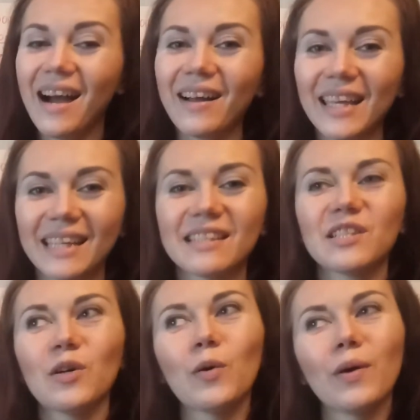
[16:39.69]
Okay,
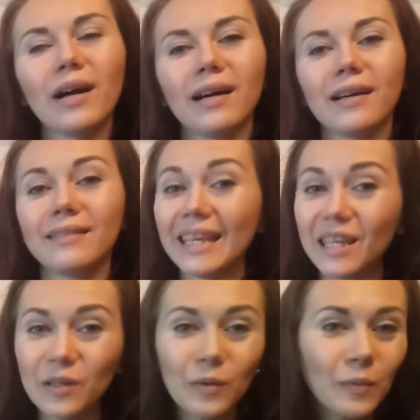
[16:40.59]
so
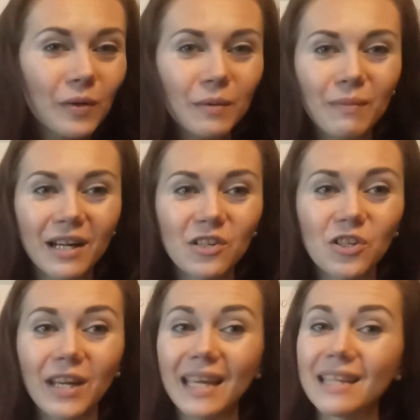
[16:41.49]
thank you very
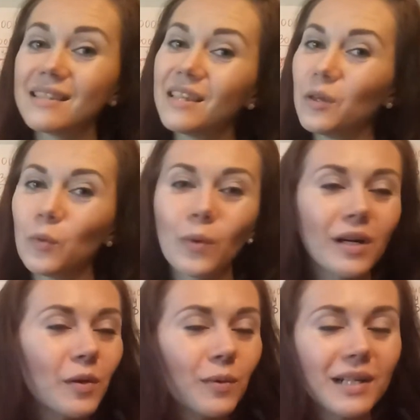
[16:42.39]
much and see you
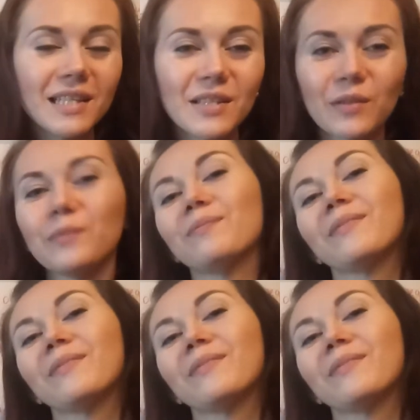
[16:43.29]
very, very soon.